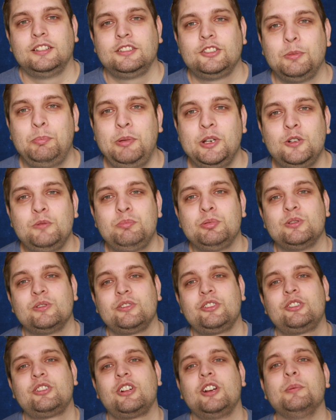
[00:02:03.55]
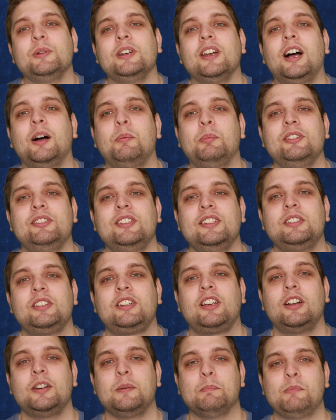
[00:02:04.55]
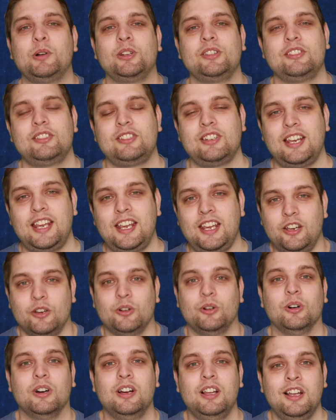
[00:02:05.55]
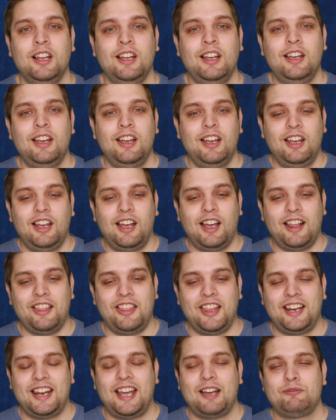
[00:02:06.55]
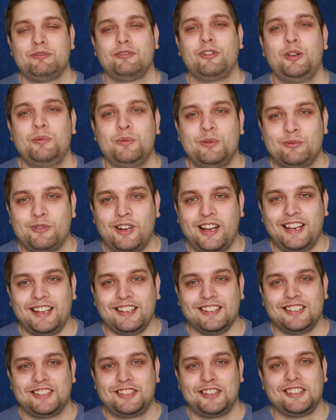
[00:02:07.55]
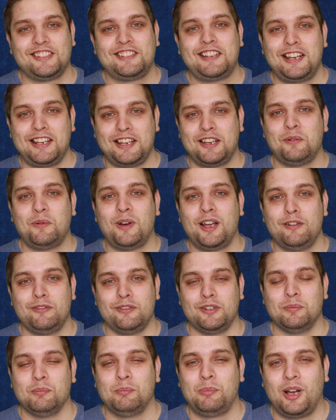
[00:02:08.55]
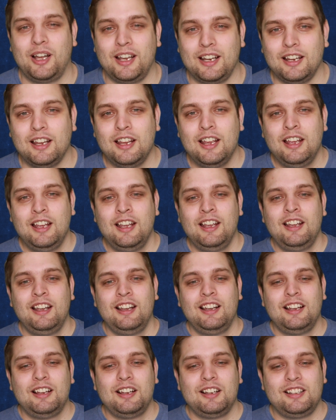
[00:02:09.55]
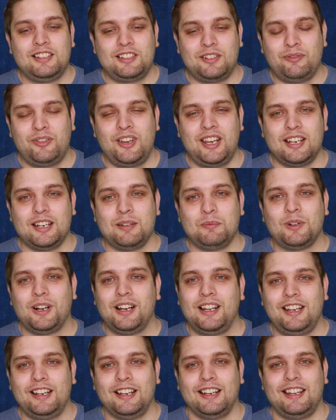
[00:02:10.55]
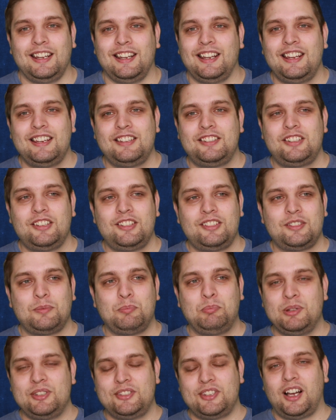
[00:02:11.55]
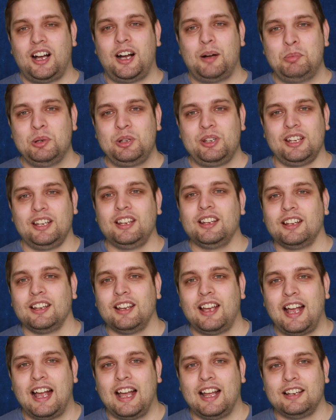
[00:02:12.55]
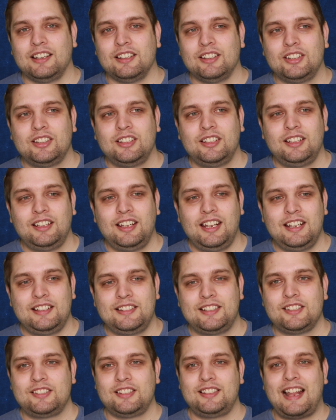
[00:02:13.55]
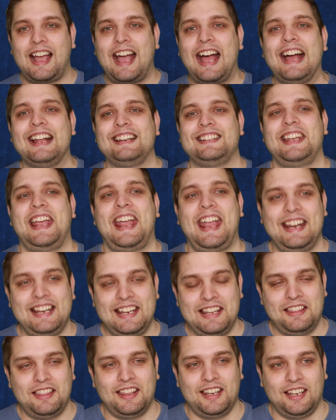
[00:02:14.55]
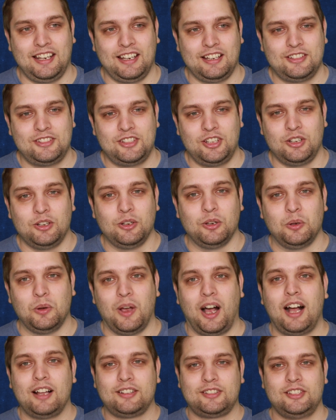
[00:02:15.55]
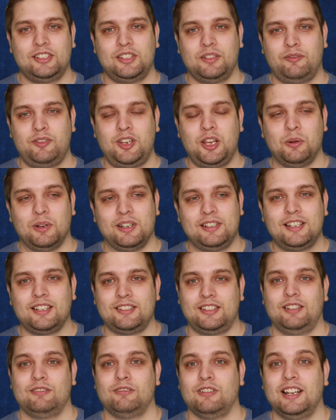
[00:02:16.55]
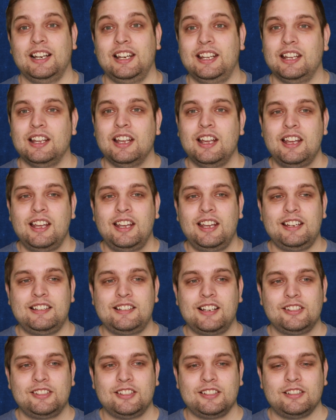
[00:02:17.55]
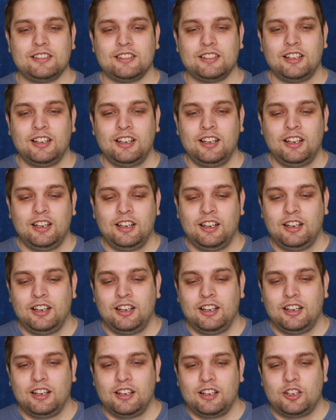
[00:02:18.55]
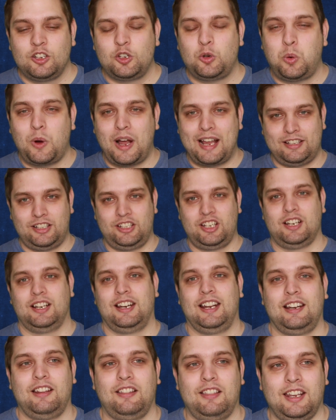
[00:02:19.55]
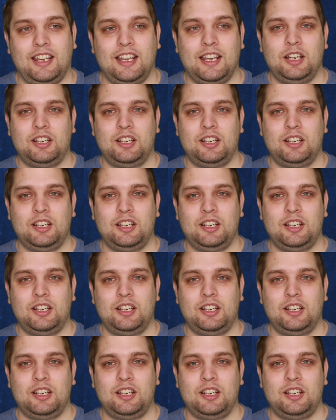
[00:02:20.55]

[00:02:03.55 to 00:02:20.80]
To build Braun Strowman up as this kind of monster heel and then have Roman Reigns just take it away with him by defeating him cleanly is just bizarre booking, and it doesn't add anything to us as a viewer, does it really? It doesn't question anything.